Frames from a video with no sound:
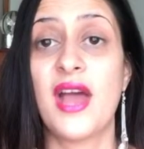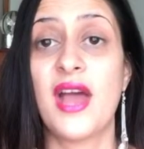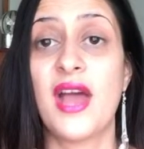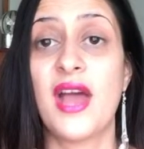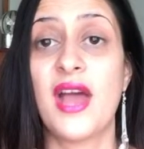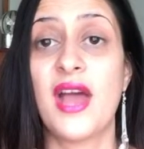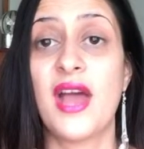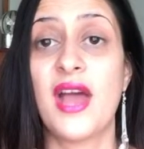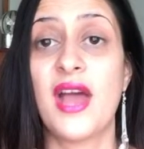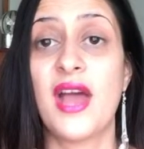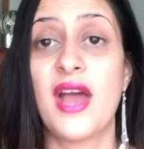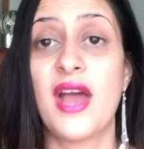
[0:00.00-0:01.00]

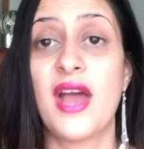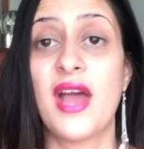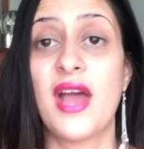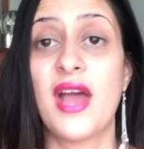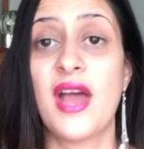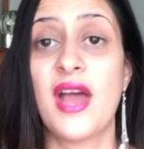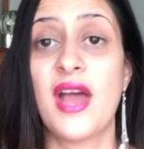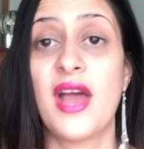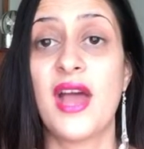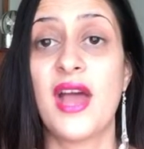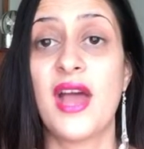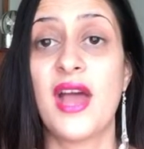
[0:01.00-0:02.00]
expanding my lungs
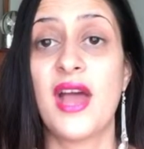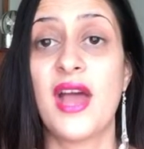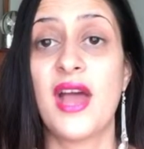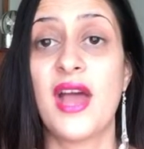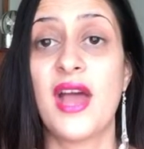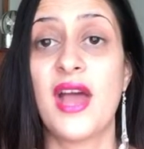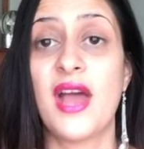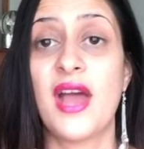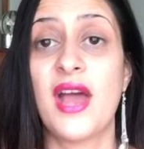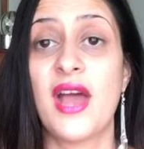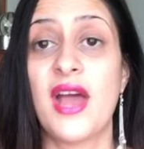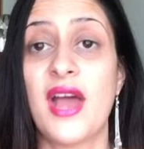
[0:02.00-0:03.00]
and
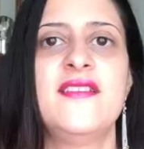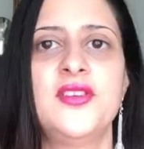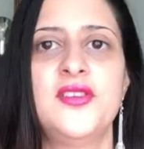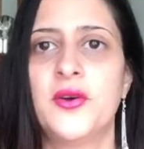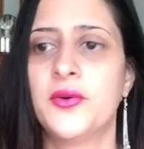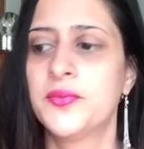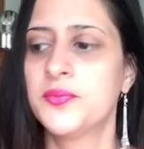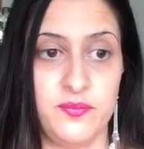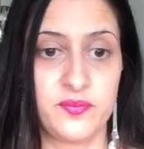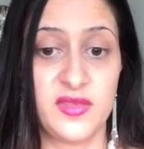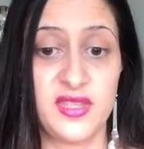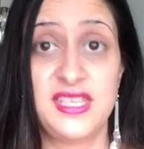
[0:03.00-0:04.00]
all of that,
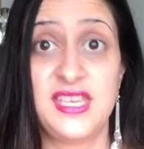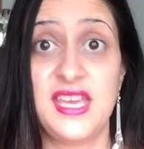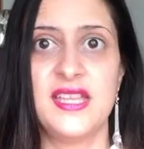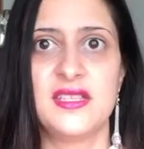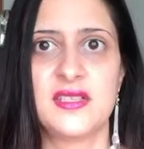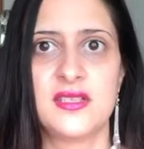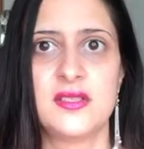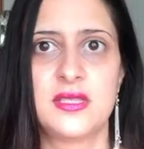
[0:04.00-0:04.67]
get,